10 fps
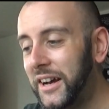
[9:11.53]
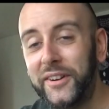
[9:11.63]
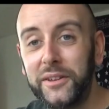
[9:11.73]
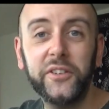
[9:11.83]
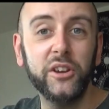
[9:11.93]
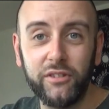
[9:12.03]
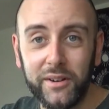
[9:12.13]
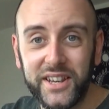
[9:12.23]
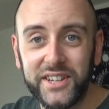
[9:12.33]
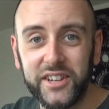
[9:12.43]
I've had a few
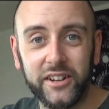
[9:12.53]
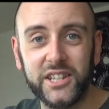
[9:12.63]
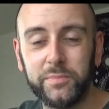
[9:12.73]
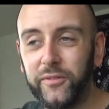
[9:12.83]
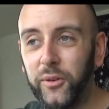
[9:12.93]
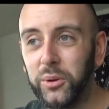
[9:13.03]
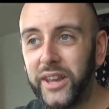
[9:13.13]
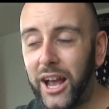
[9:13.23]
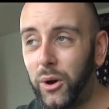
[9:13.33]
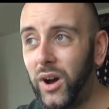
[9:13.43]
rosé ciders before
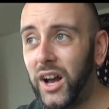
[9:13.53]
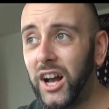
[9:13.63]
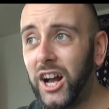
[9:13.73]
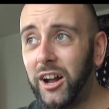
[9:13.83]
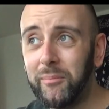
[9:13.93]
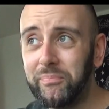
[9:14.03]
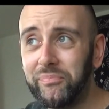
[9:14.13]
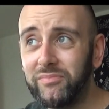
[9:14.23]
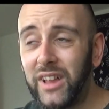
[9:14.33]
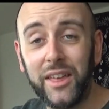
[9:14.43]
now,
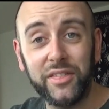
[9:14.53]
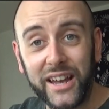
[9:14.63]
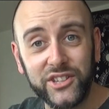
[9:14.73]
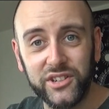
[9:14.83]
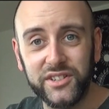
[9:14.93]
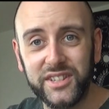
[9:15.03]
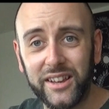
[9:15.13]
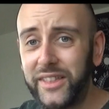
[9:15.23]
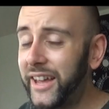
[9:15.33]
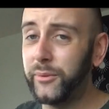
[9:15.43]
um, like Thatcher's.
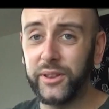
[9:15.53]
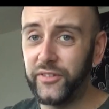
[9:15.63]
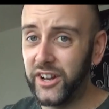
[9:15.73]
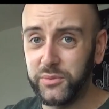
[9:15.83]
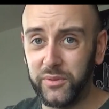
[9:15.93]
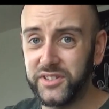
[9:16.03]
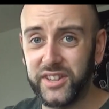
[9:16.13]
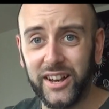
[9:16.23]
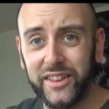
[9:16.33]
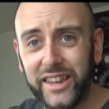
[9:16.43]
They were the first
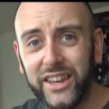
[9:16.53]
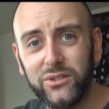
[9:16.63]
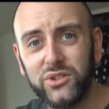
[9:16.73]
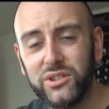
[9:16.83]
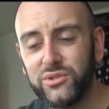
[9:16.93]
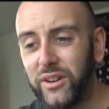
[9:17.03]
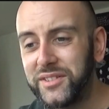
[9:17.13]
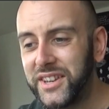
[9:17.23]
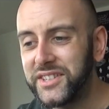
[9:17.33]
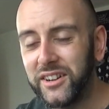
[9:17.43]
ones that I think introduced
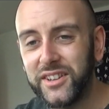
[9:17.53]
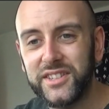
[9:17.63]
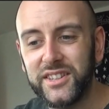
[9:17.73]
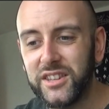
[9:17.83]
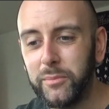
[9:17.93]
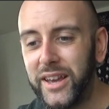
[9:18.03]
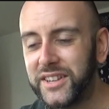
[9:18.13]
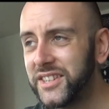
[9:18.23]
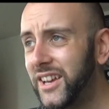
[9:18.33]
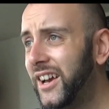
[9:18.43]
rosé ciders into the
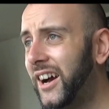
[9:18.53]
mix.